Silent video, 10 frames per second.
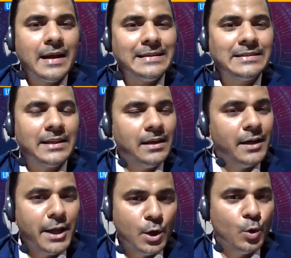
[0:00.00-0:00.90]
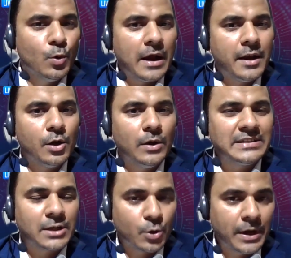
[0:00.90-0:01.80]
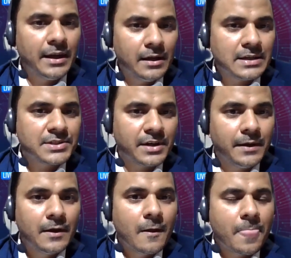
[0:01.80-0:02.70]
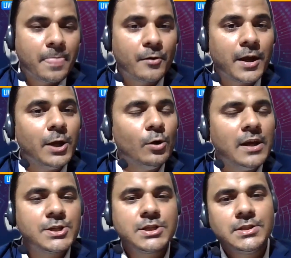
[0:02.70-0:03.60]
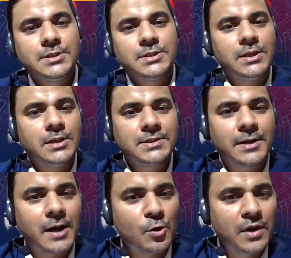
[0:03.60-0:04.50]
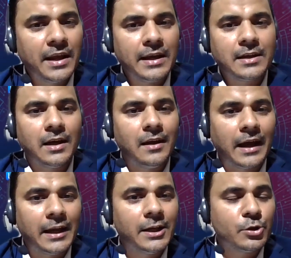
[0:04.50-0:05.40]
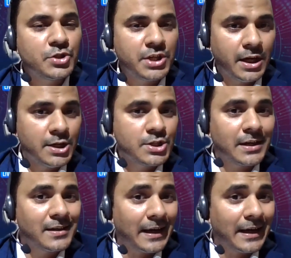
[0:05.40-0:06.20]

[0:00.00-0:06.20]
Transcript: is still new, and it's a growing industry. The regulations surrounding it are likely to change and